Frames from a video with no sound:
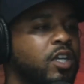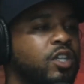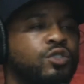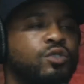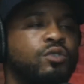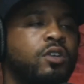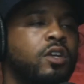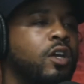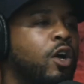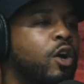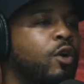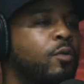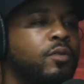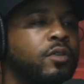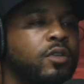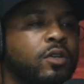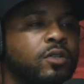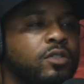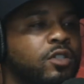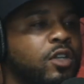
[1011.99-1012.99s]
because you can
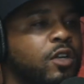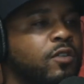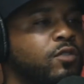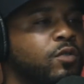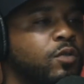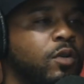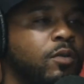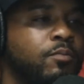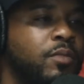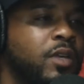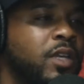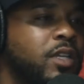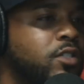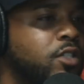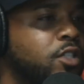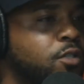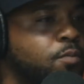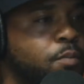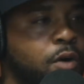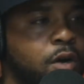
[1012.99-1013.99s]
open yourself to a
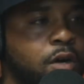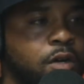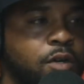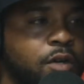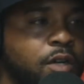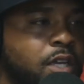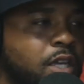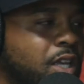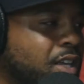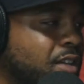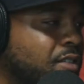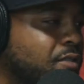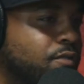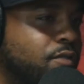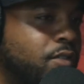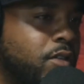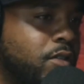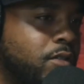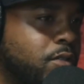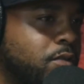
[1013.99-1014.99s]
business partner and he can
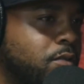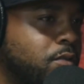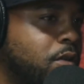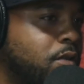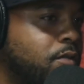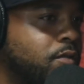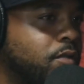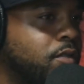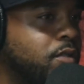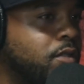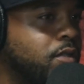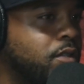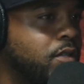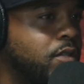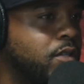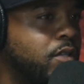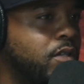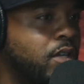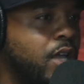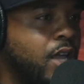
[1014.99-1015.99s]
fuck you over.
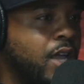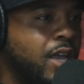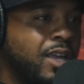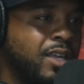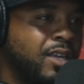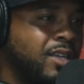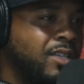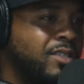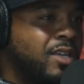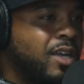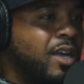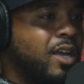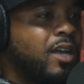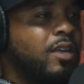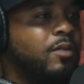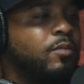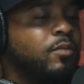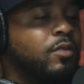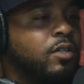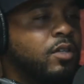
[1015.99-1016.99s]
Yeah. At yeah. any
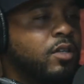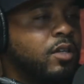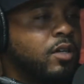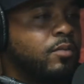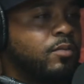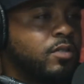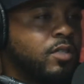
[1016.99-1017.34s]
time. You know True.